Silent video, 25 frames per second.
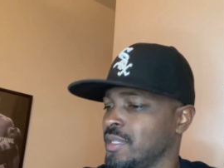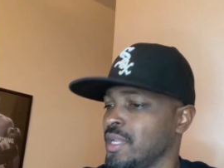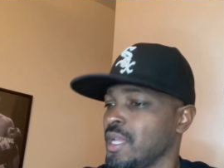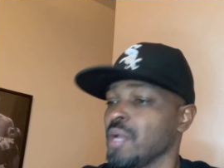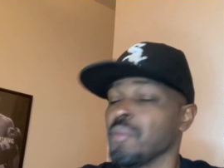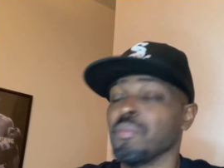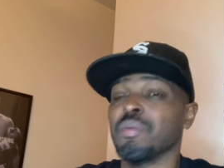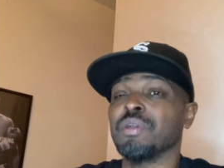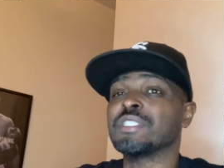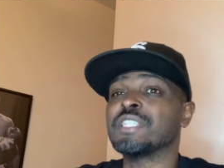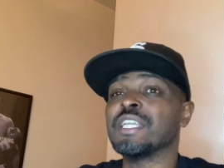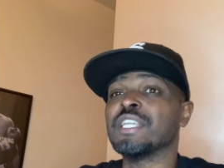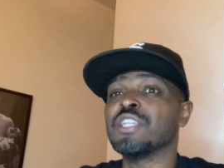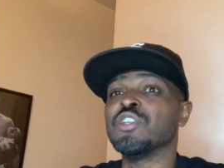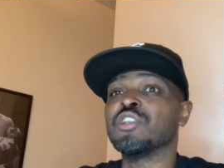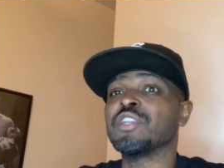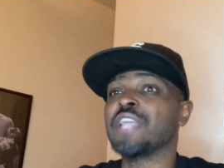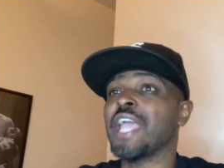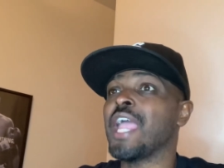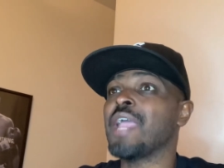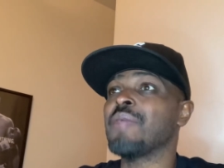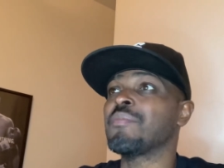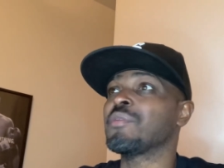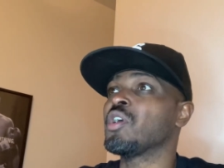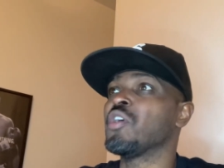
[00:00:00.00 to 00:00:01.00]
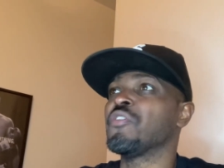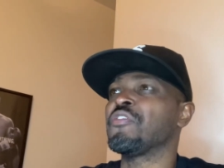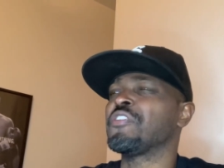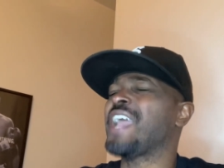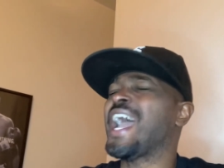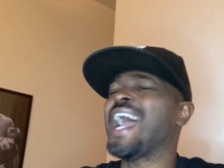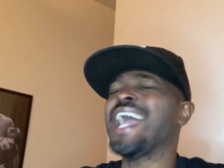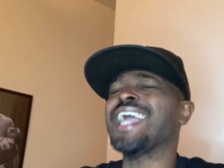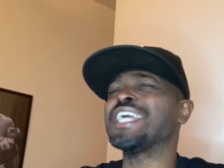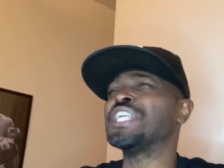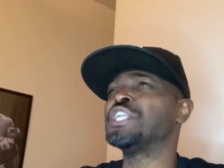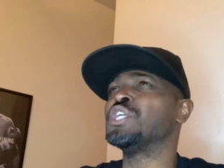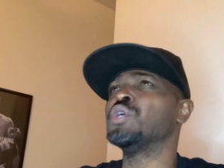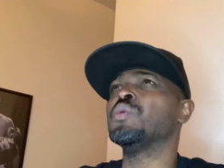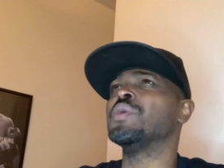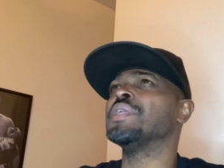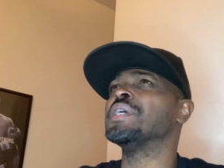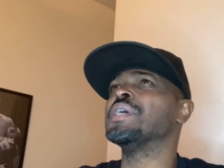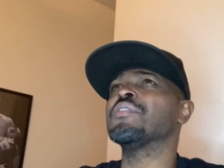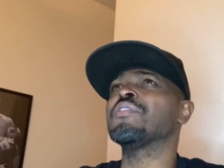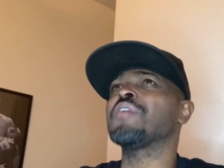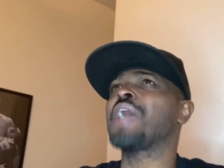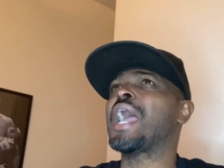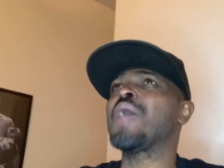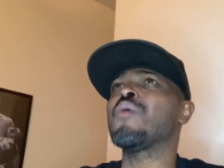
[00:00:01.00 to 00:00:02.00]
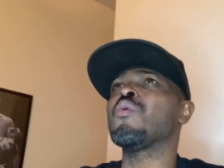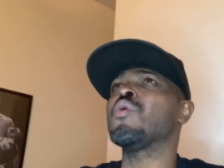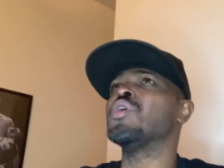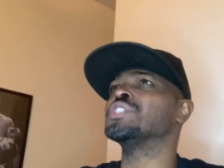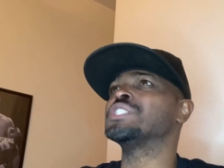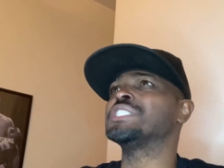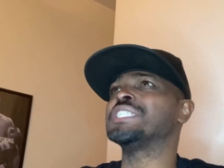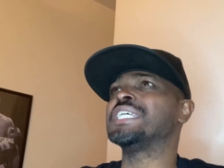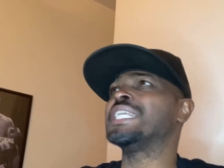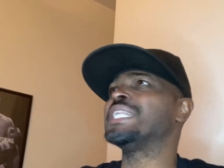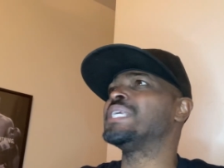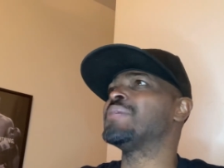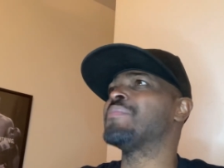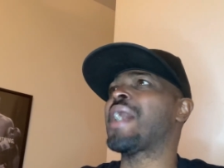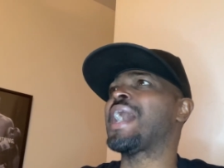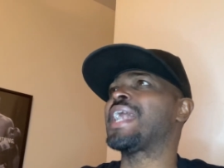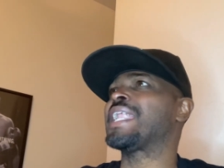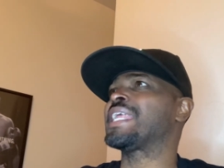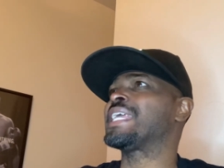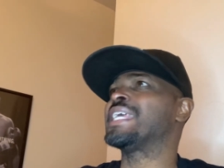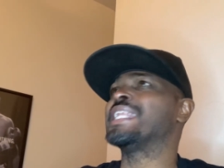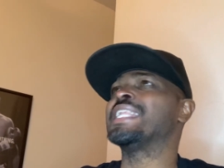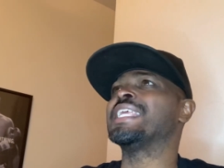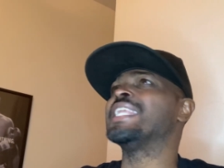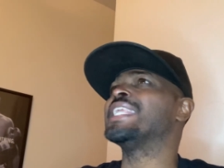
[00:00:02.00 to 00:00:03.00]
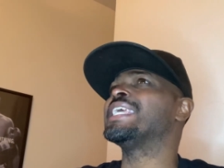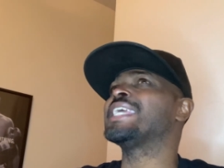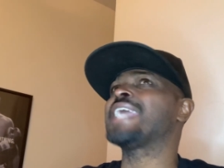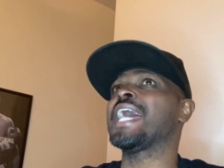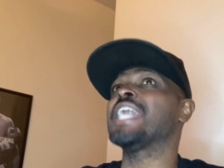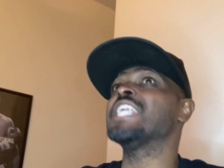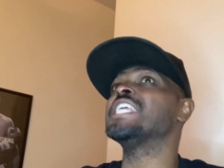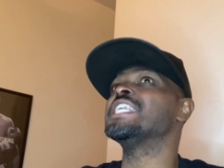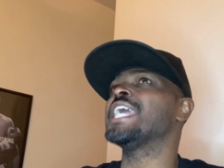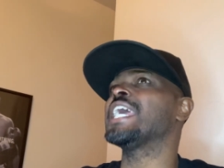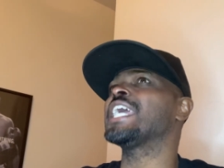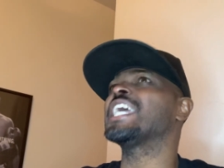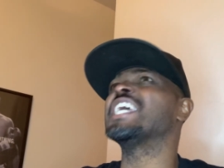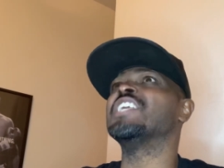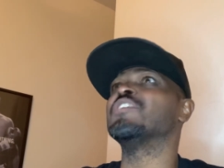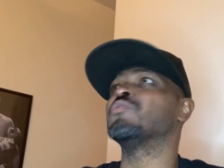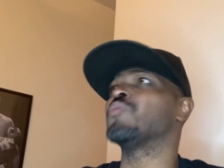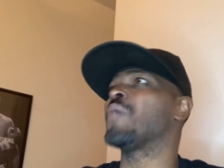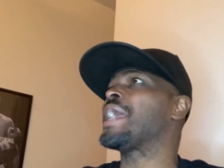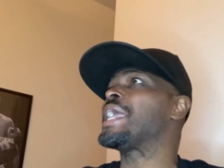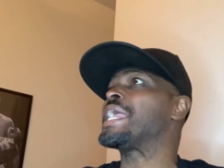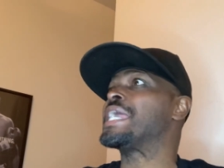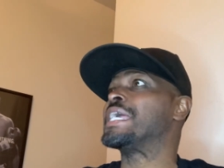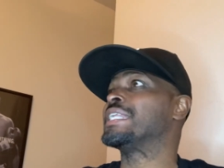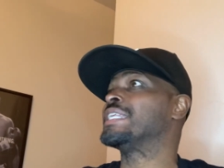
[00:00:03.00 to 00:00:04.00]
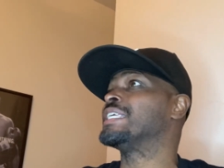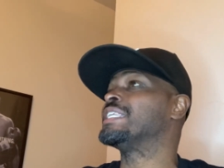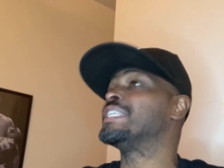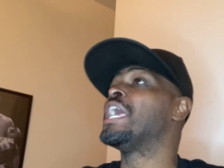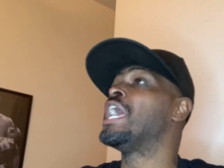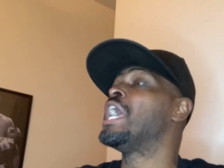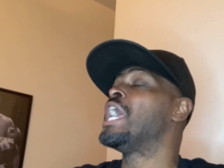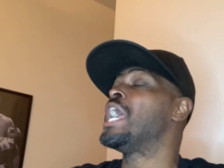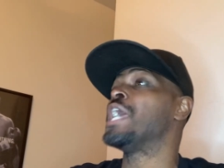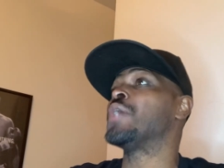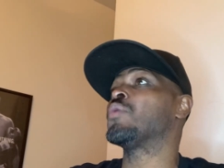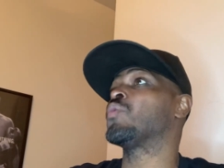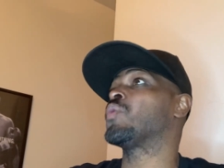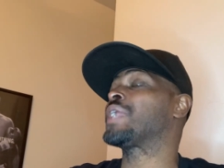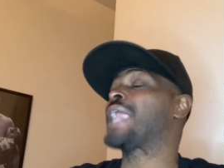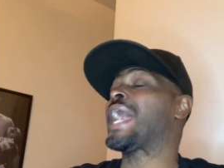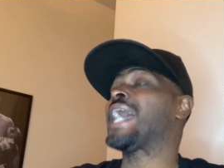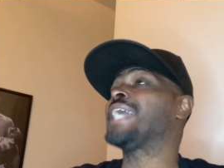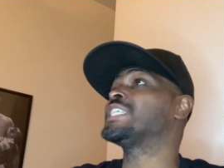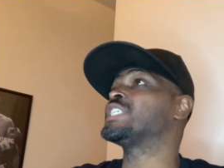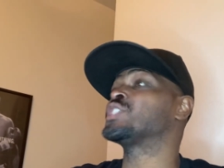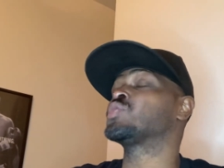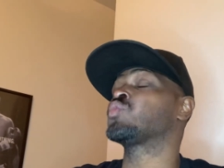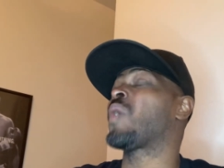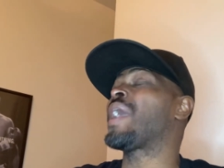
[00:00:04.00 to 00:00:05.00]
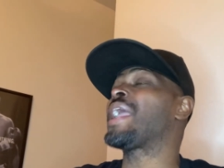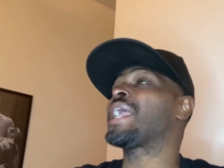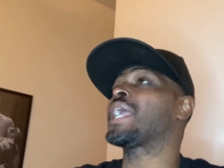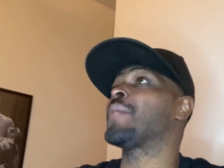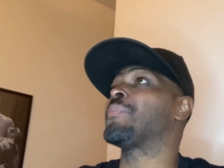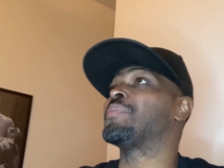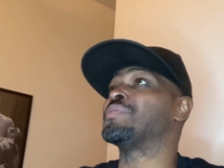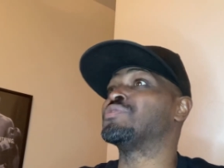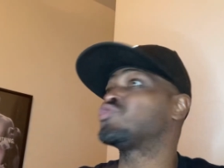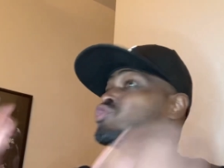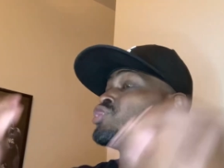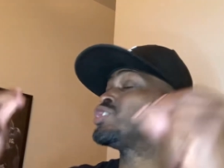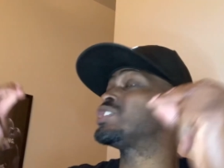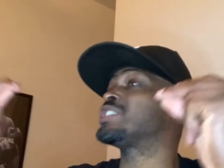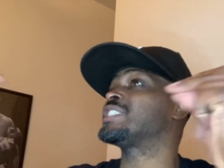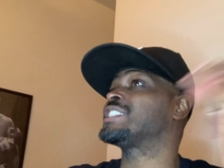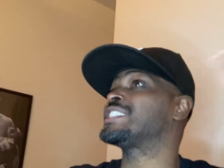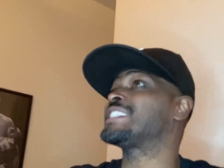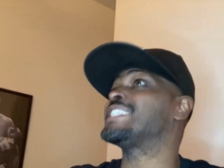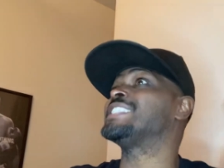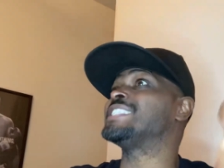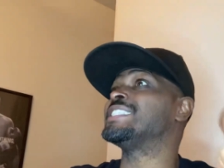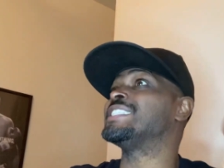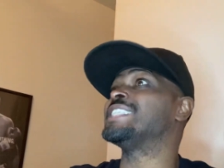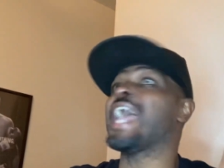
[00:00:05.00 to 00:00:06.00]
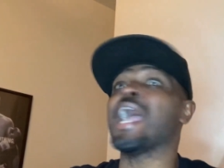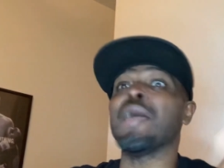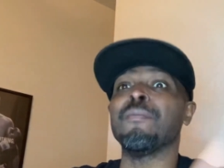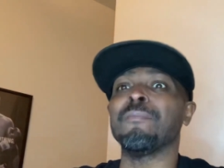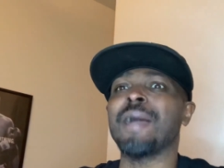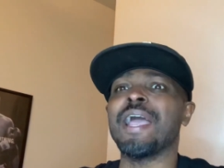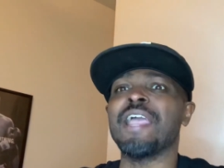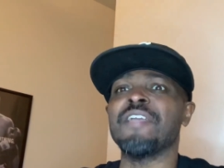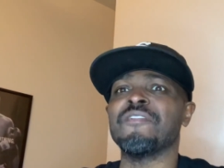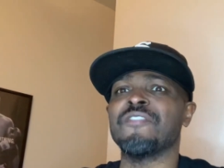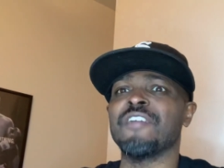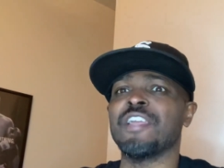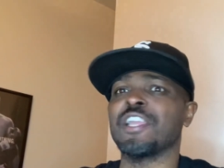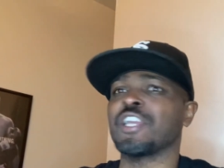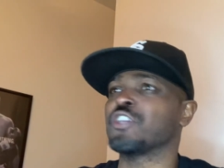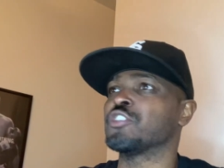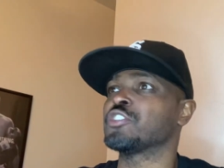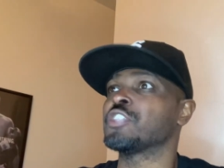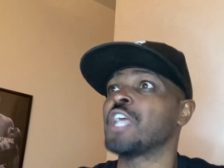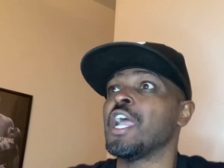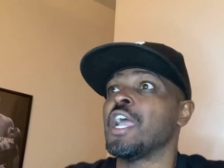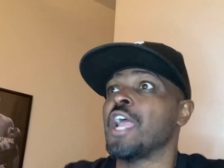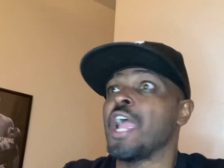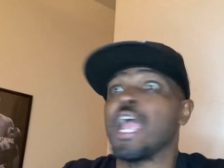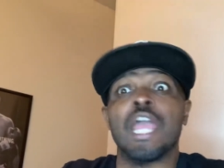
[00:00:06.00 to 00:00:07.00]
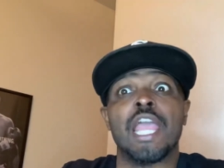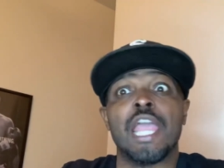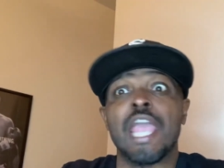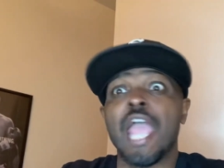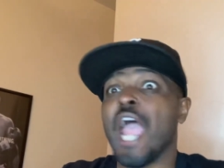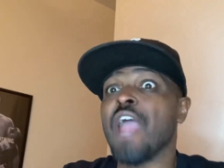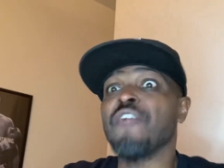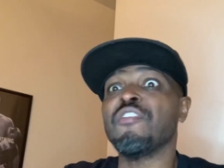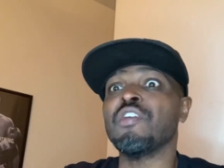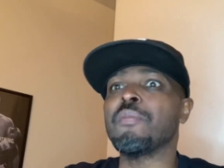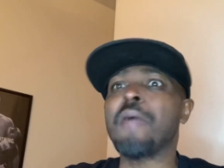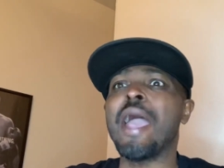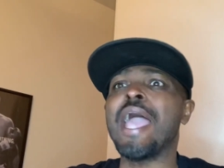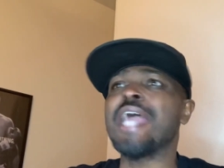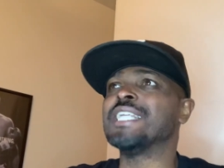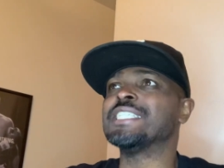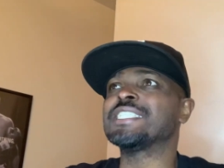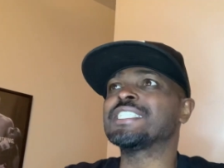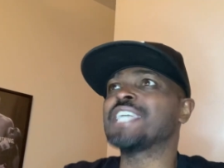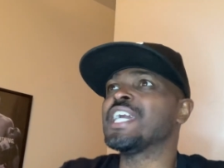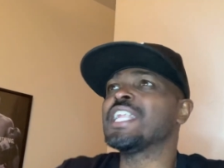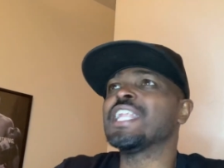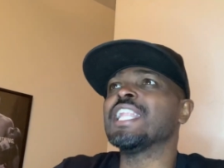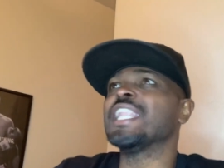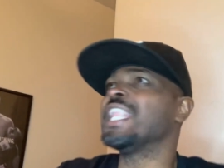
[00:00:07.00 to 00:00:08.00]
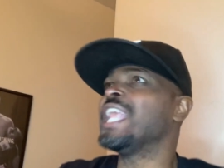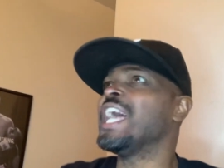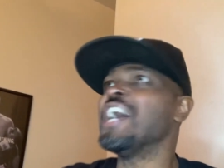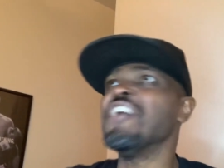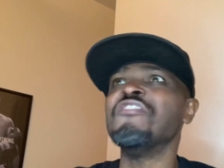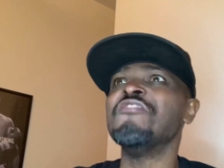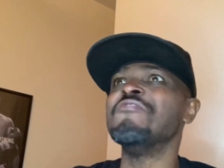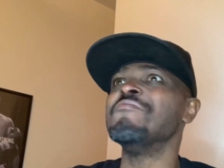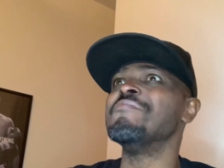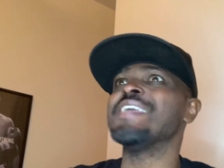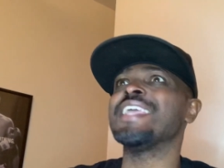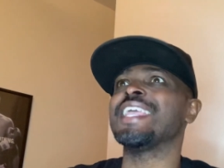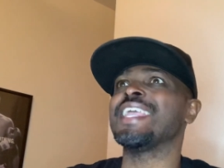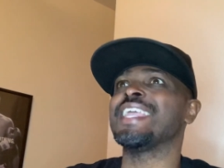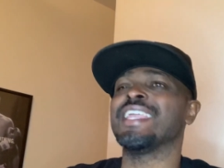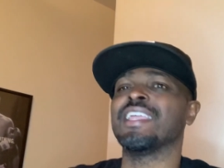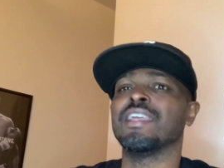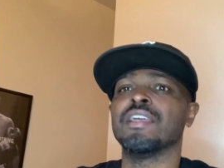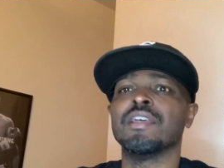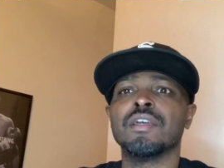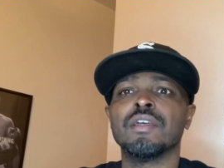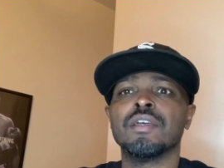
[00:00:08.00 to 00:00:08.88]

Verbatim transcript: But then you game goofy. I can do whatever I want to anybody in any kind of negative way. And then and when I just wake up and not my fingers. Everybody that's gonna love me.